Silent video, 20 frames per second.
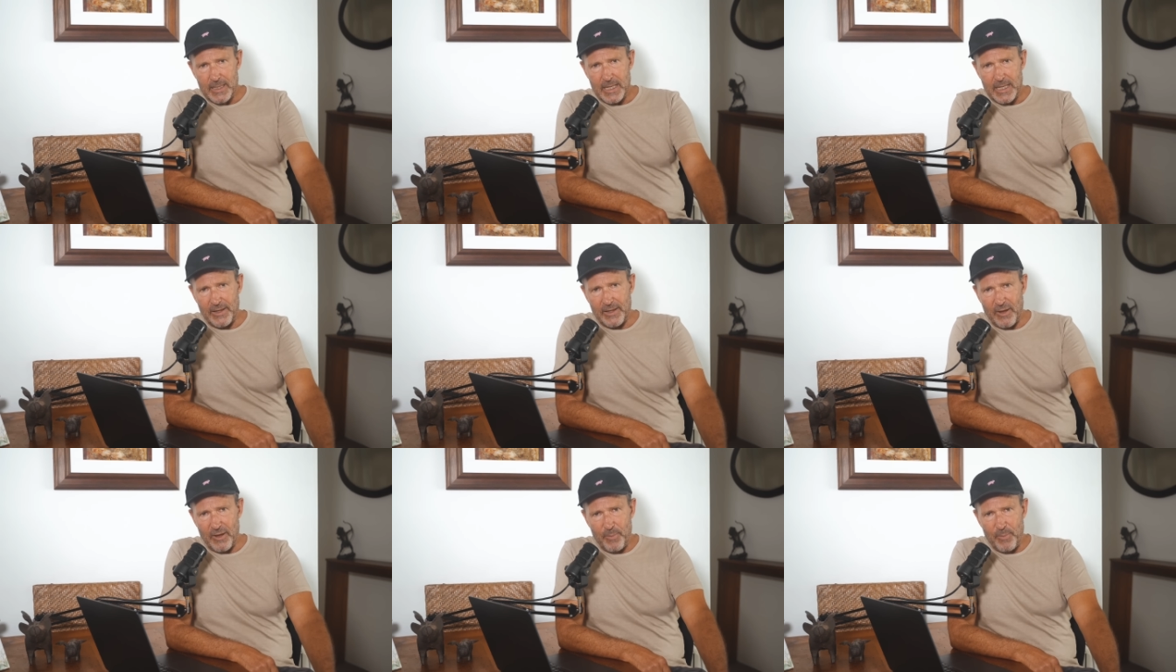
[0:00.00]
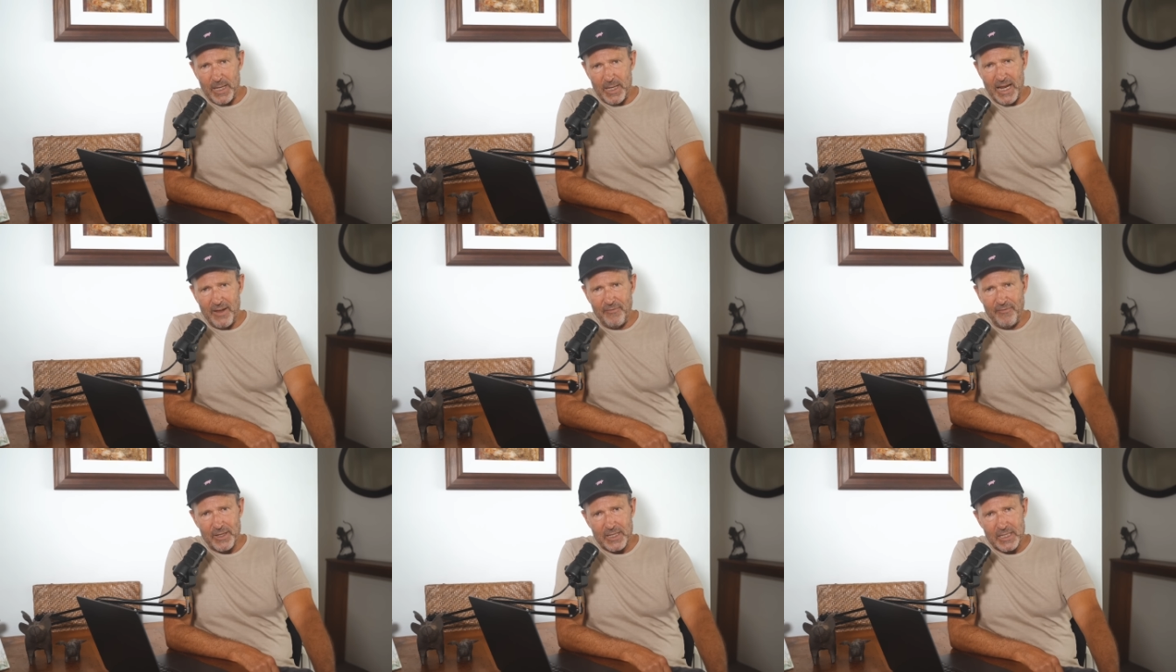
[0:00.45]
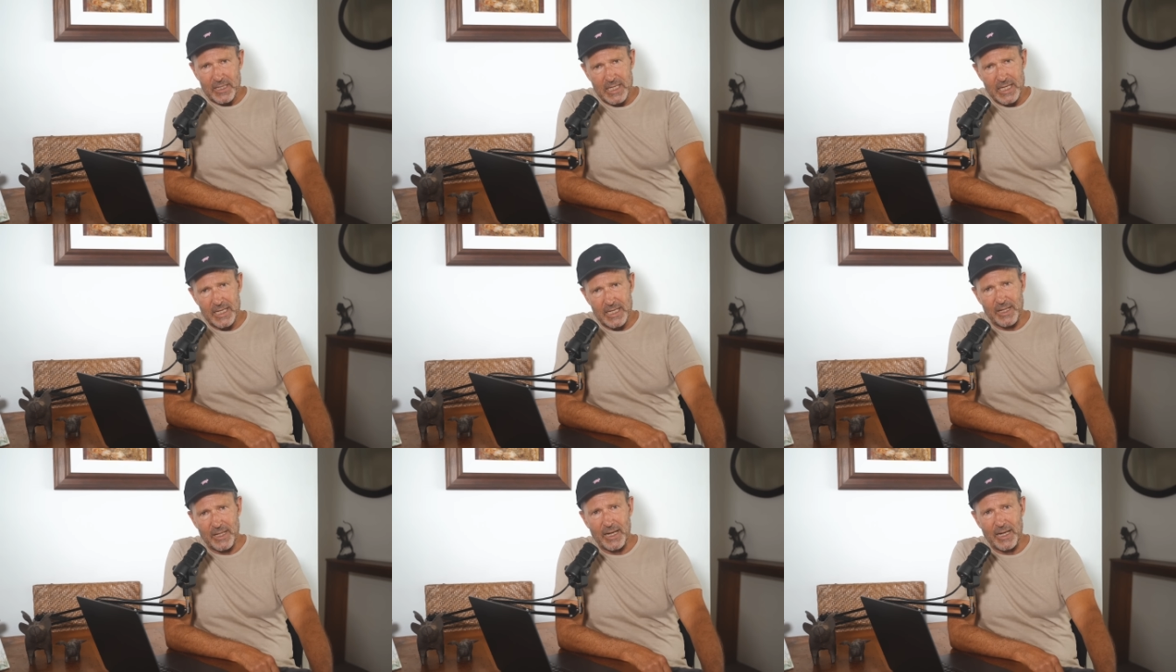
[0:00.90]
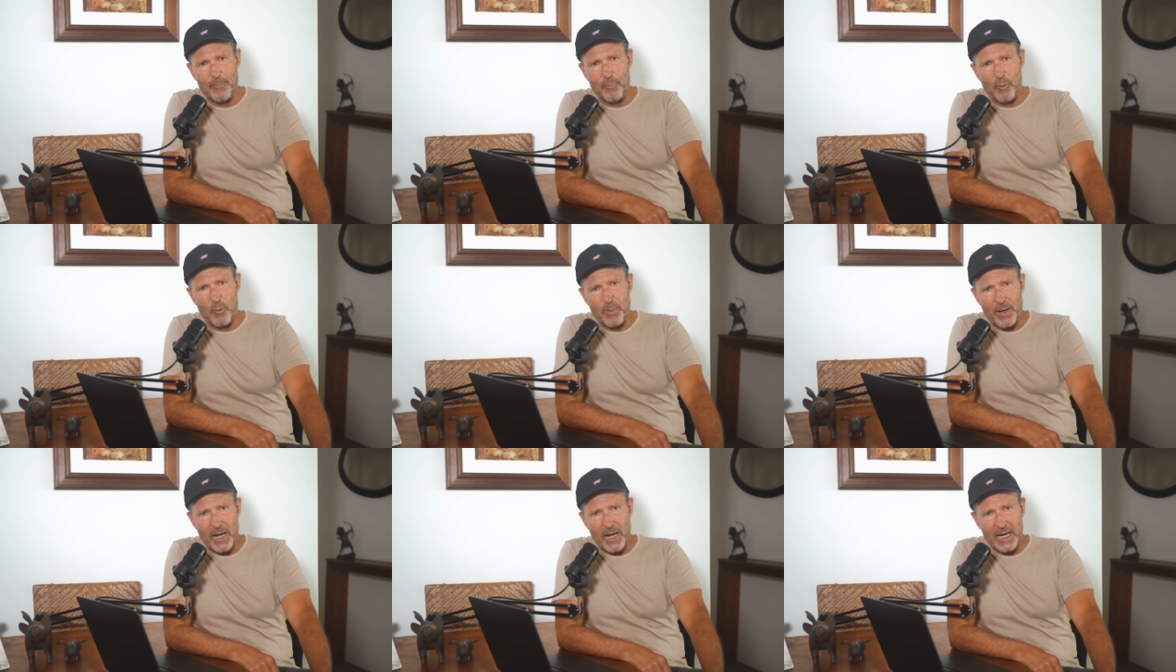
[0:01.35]
Now, there have been efforts in the
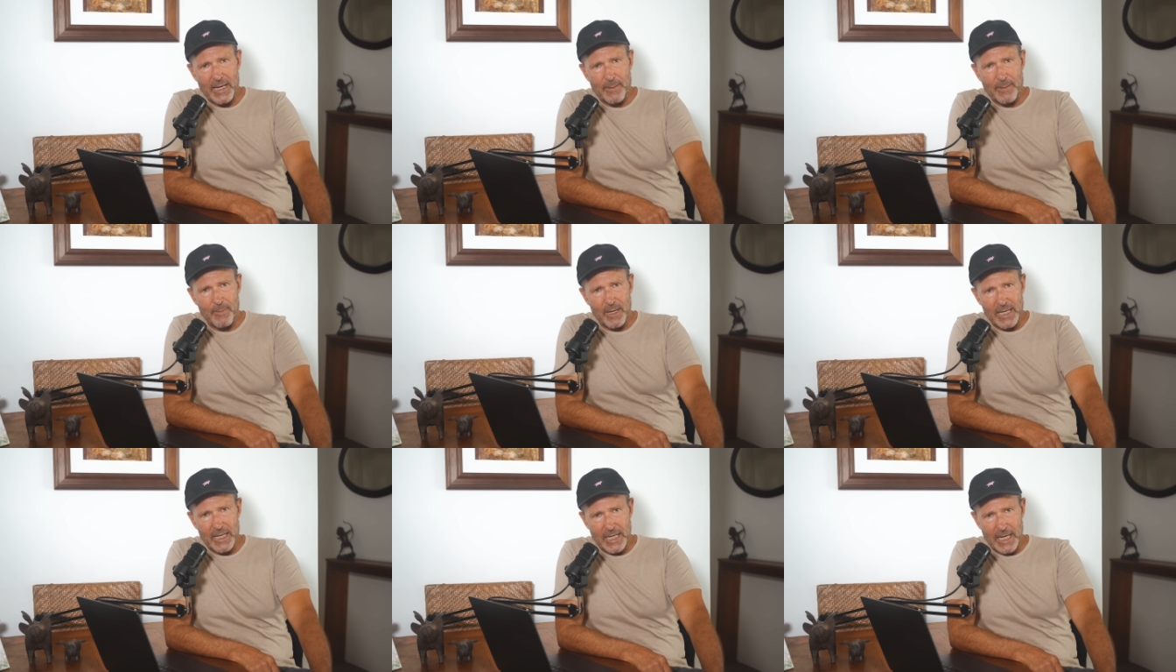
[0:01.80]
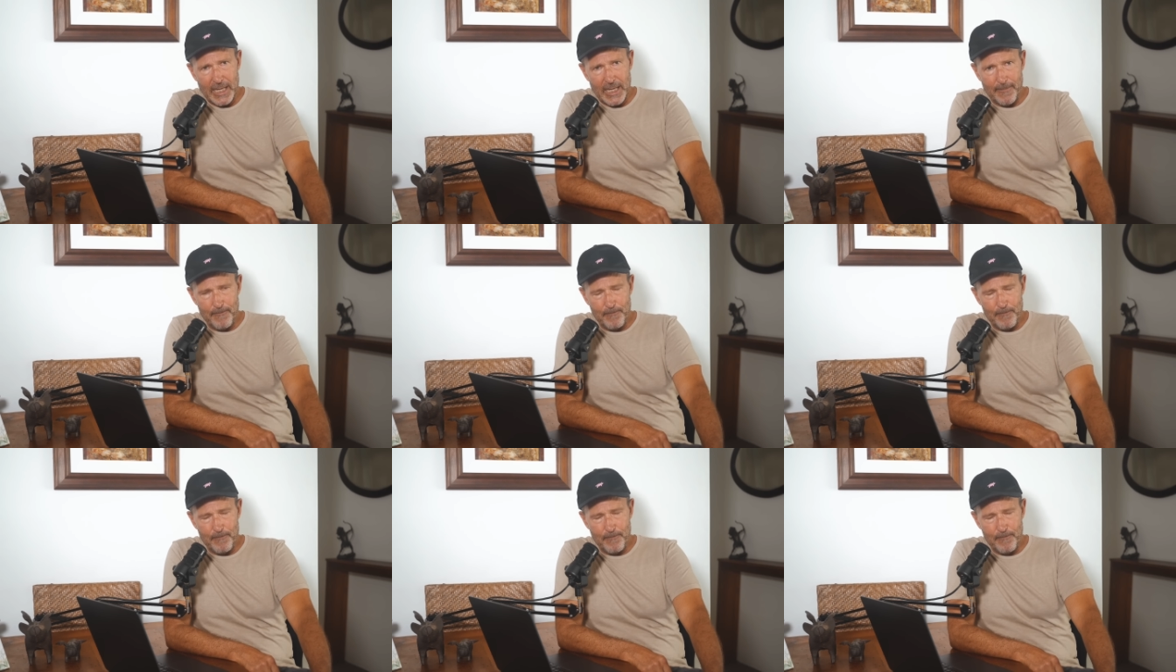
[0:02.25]
Liberal Party media